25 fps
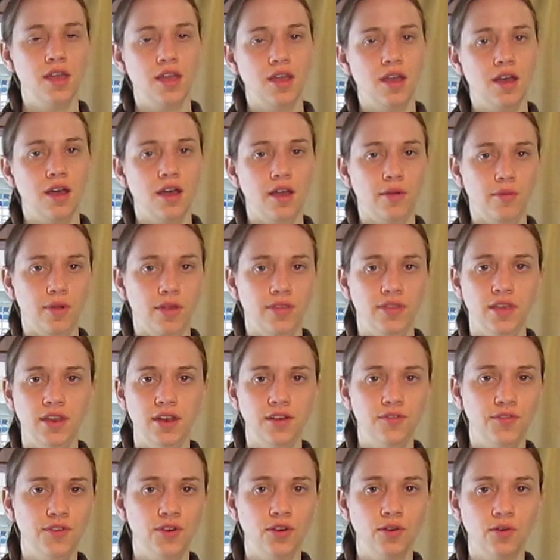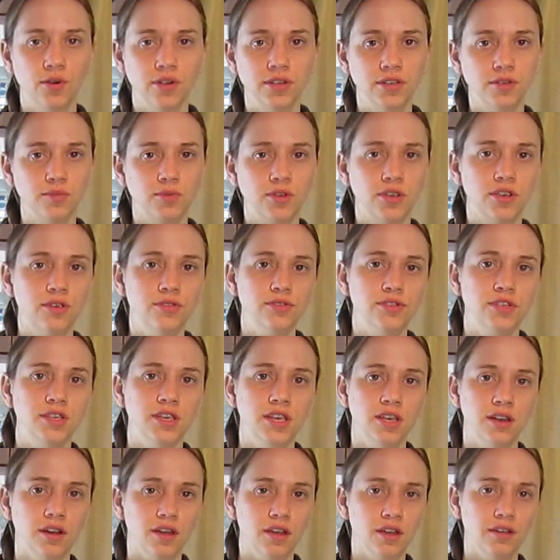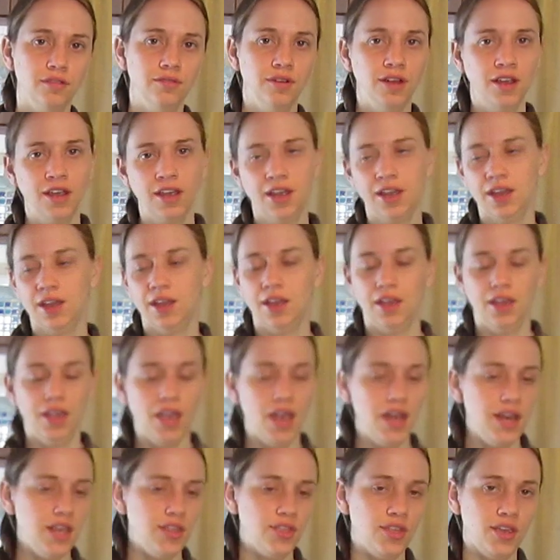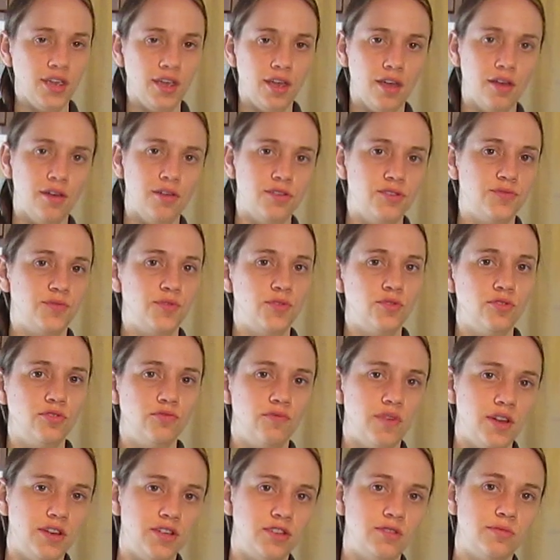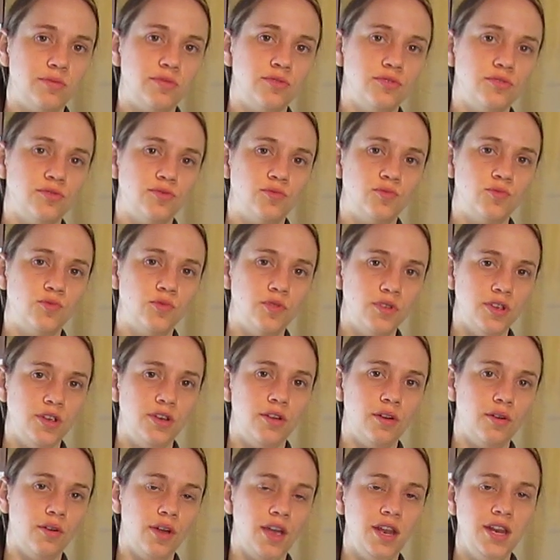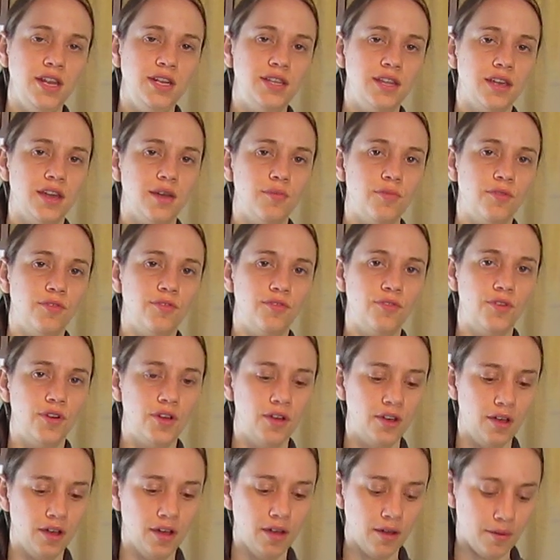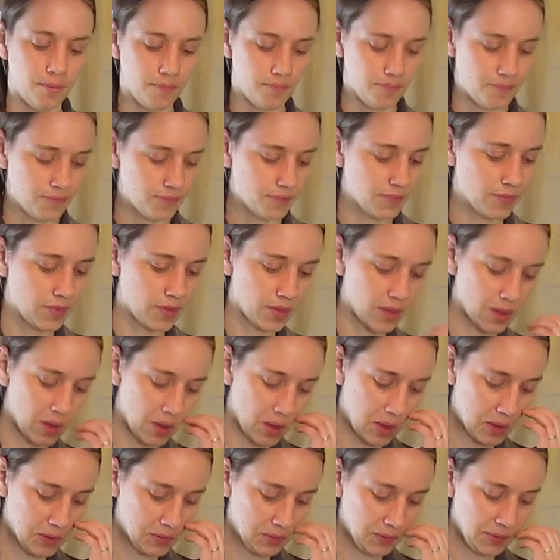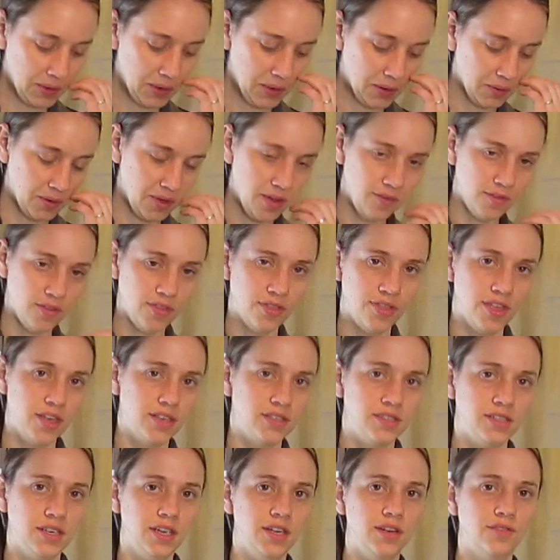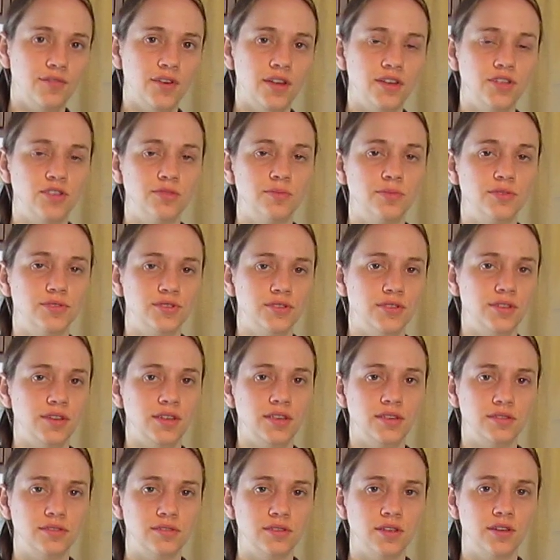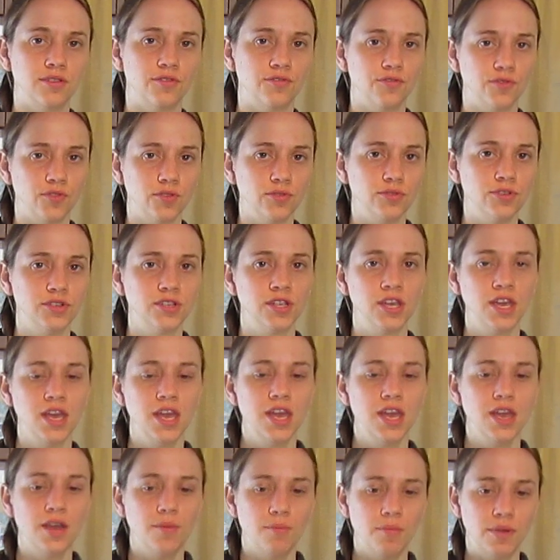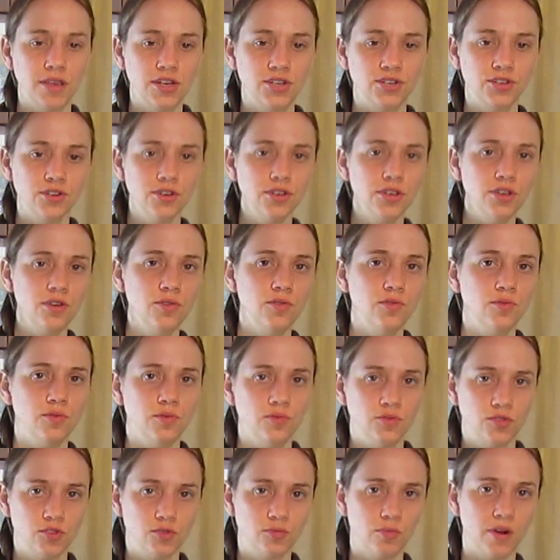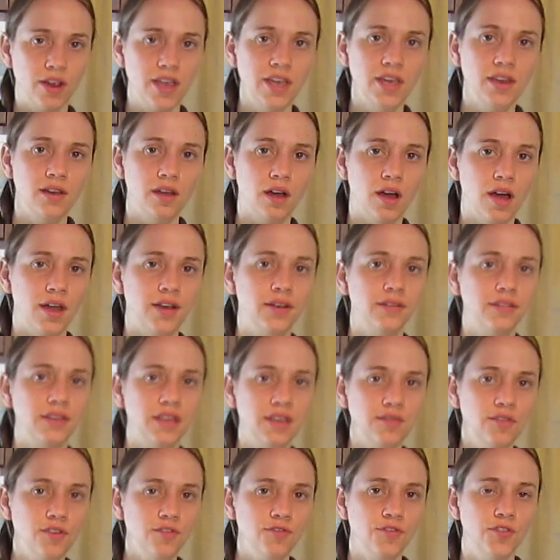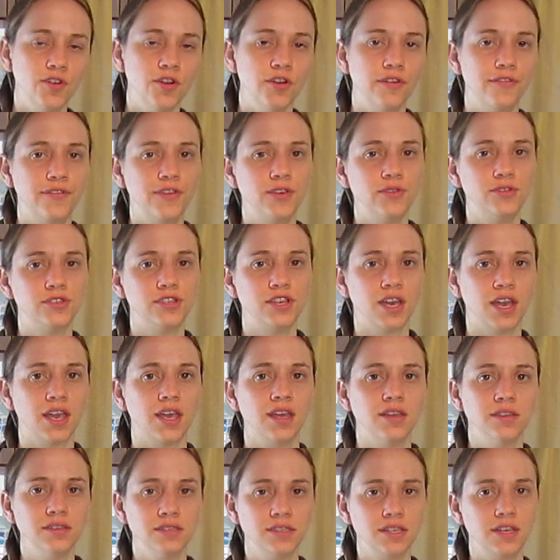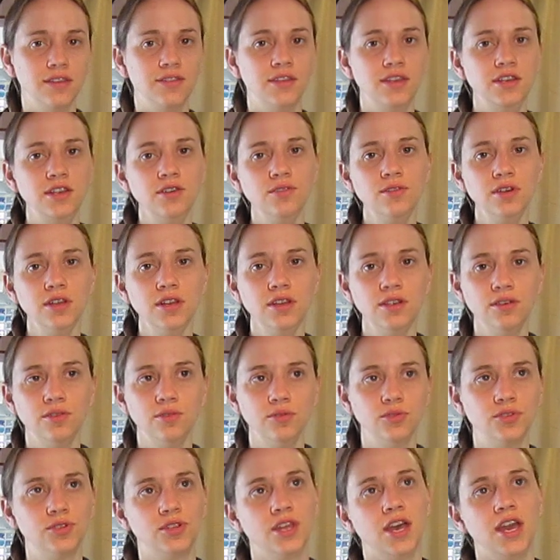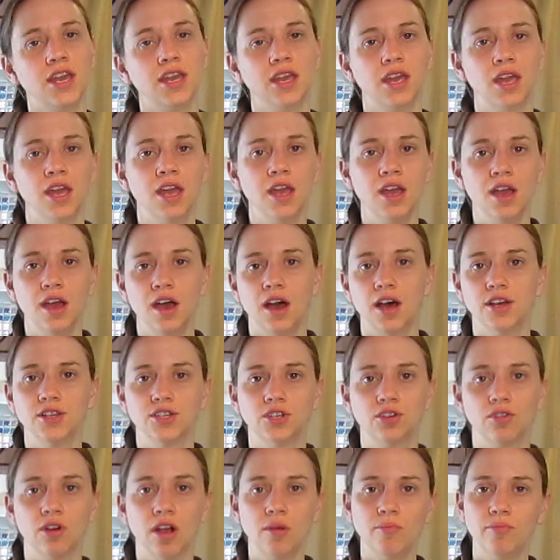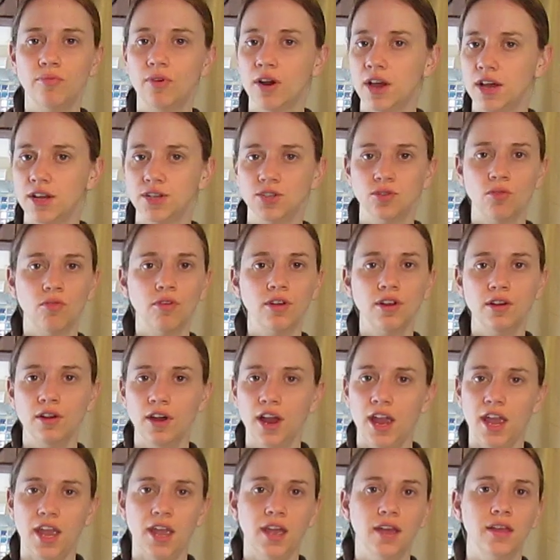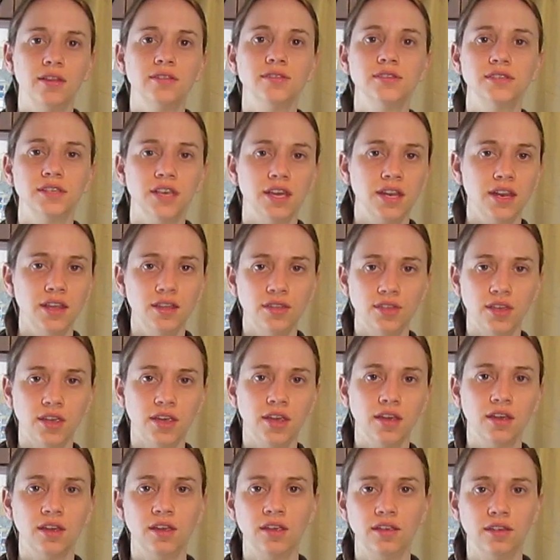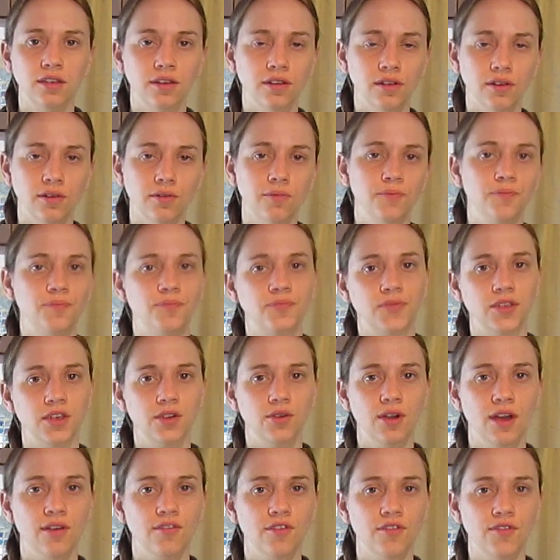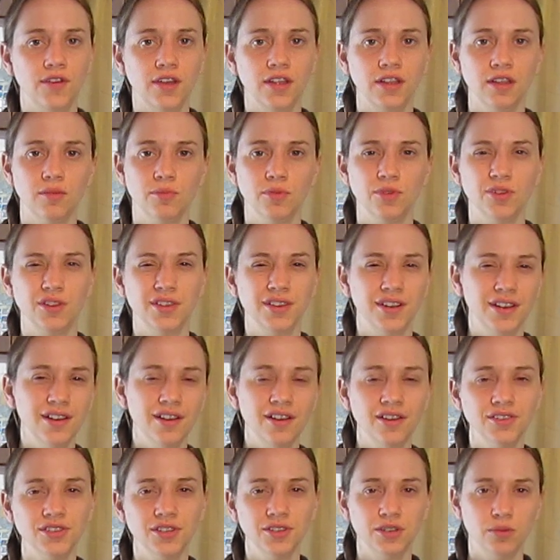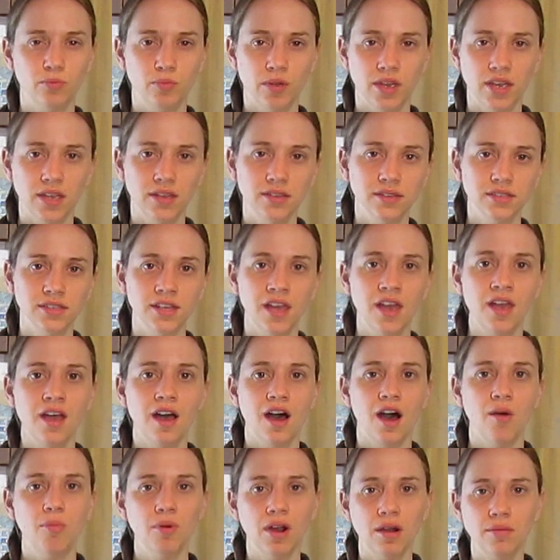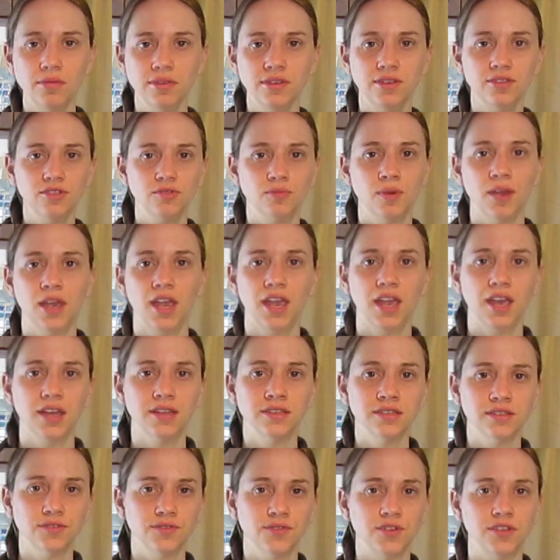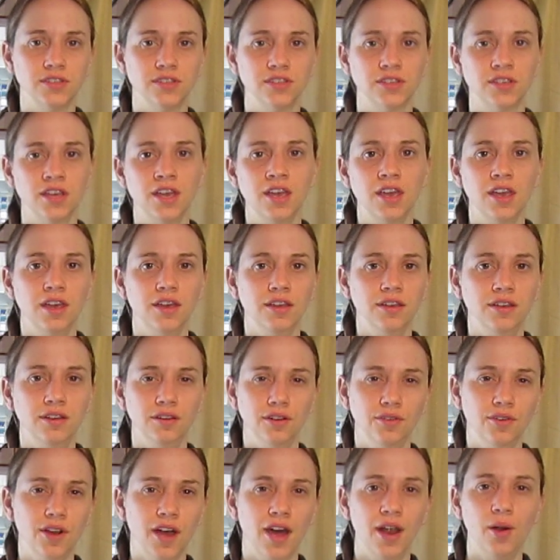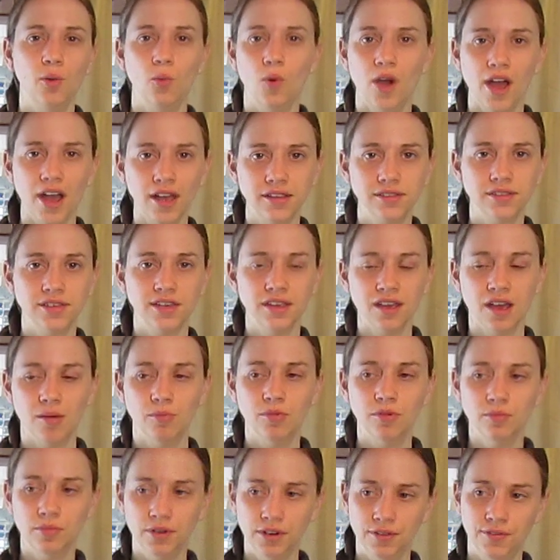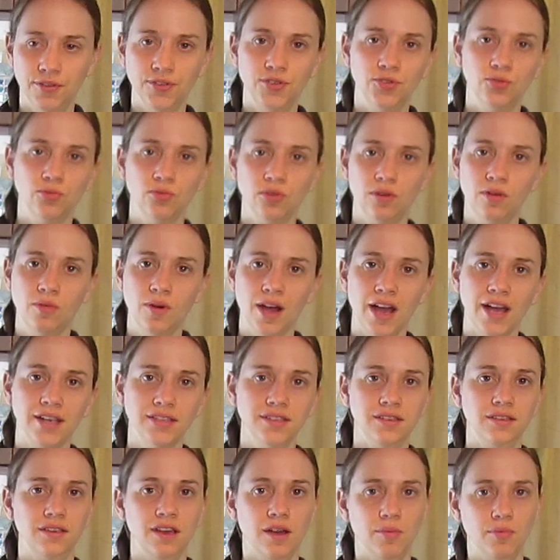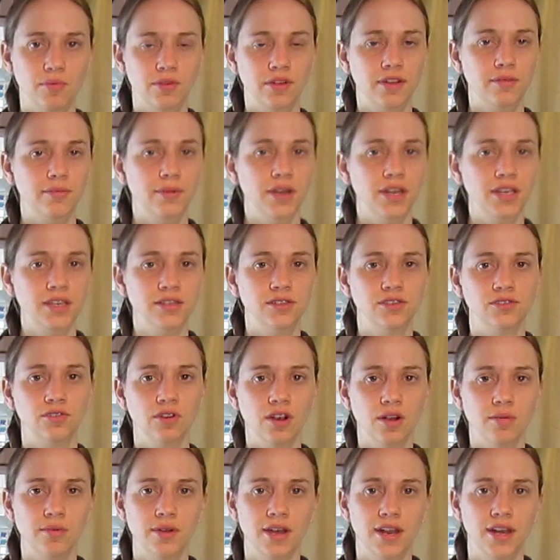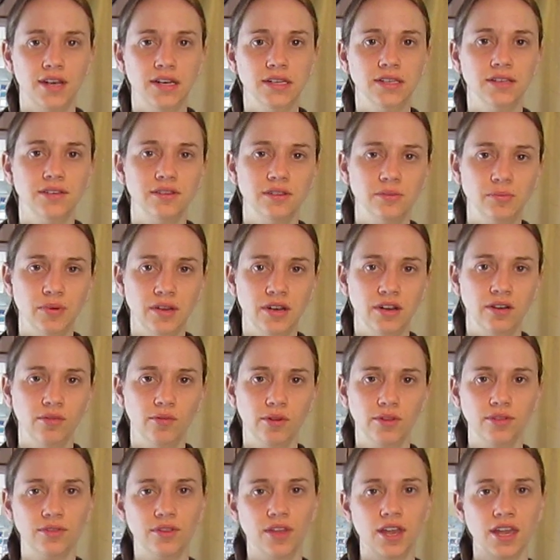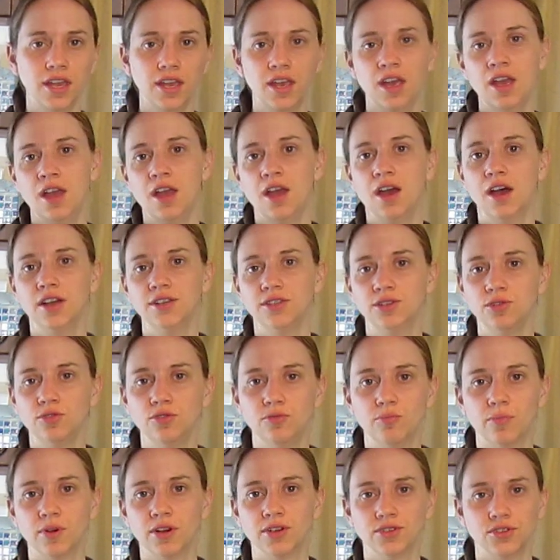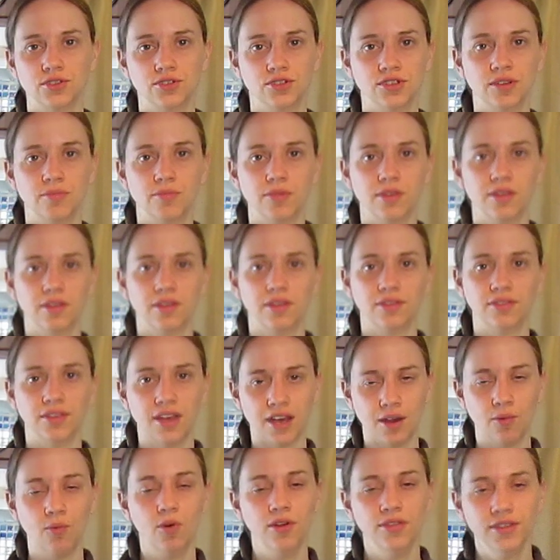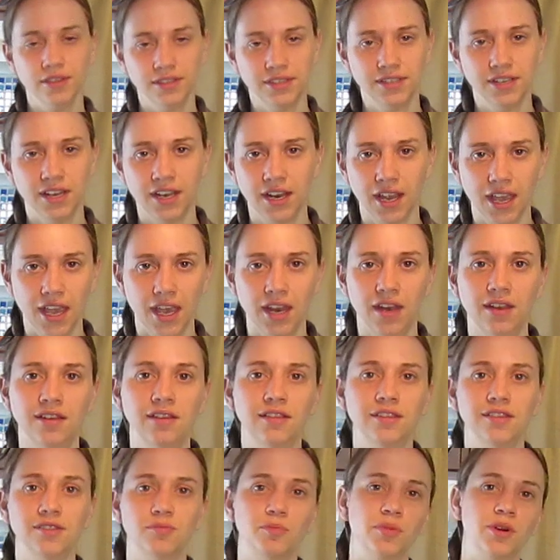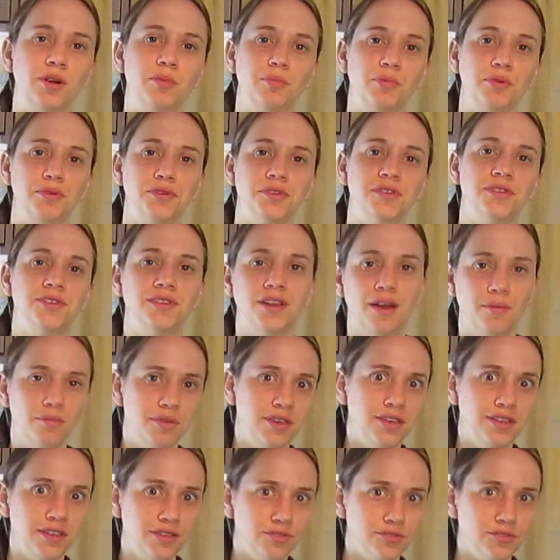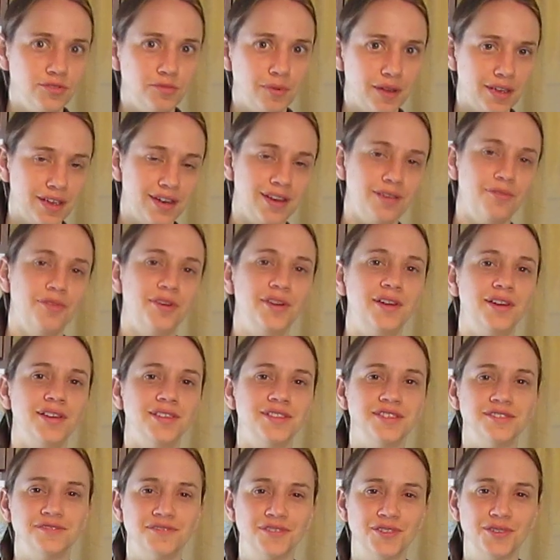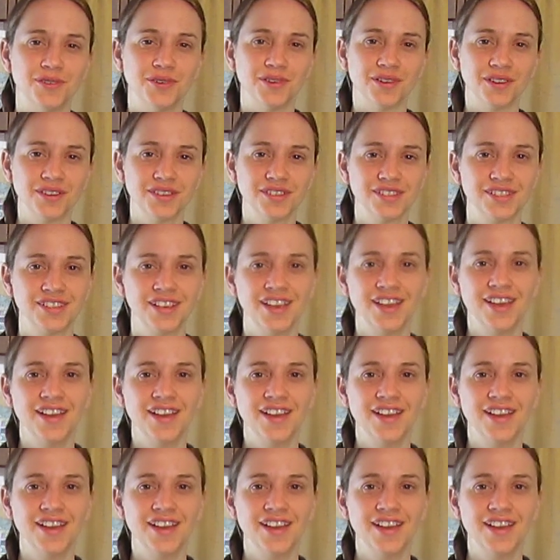And then if you're going to be using it on anything else, fruits, vegetables, any type of, even thick-skinned vegetables and things, or fruits, make sure you spray it on, leave it for a few seconds, and then you can use like a scrub brush or your hands, anything, you have available. And it also depends. I'll probably use my hands if it's, not a waxy apple, but if it's a real waxy apple, I might scrub at it a little better with like a toothbrush or something like that. One that's dedicated to this purpose, not being used by anyone else, of course.